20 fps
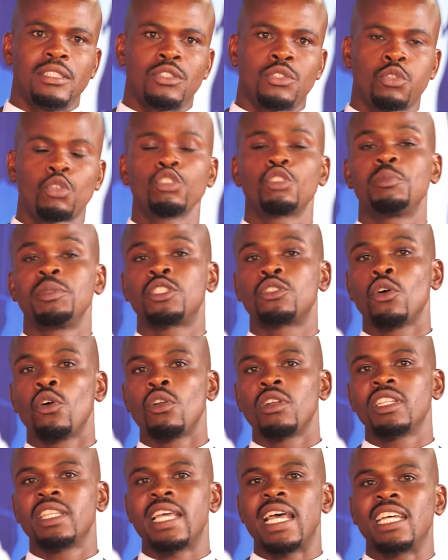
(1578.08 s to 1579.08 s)
truth be
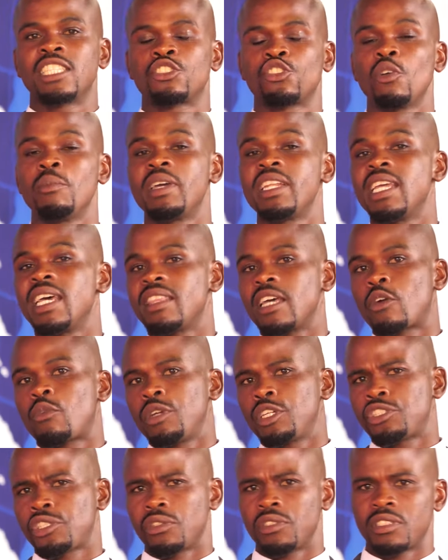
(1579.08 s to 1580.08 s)
told, there are so many other
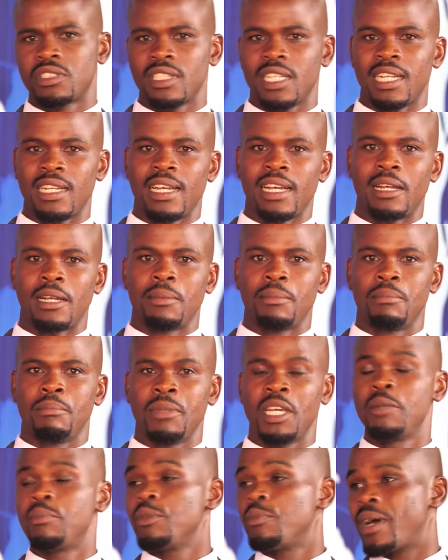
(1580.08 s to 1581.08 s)
questions that
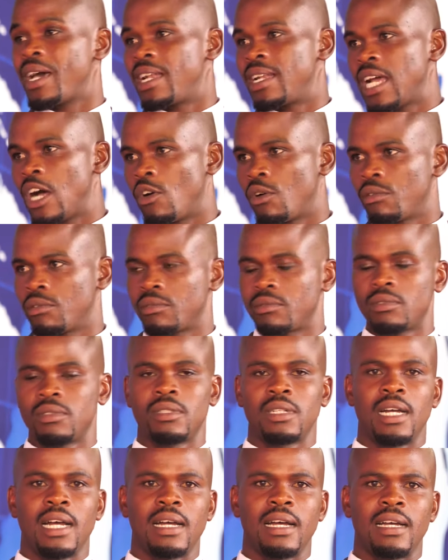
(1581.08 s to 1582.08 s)
many people are now
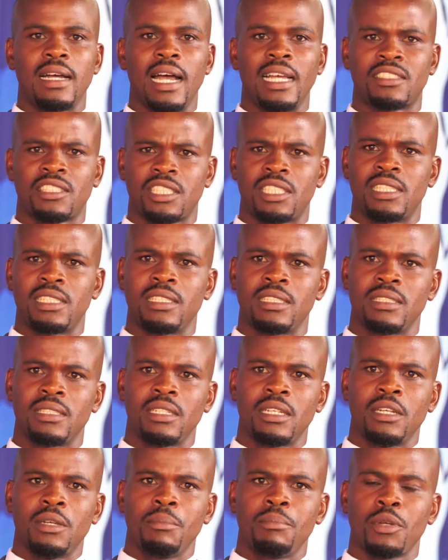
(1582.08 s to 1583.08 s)
asking,
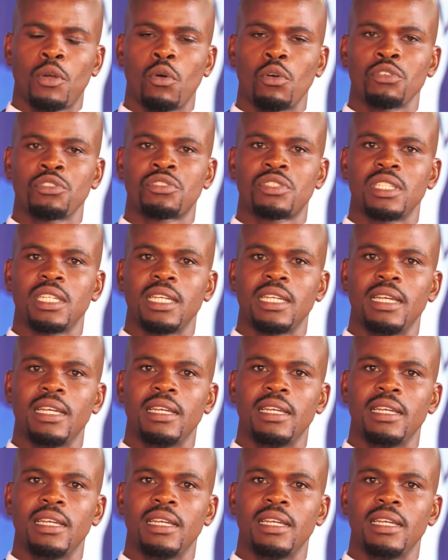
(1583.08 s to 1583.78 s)
because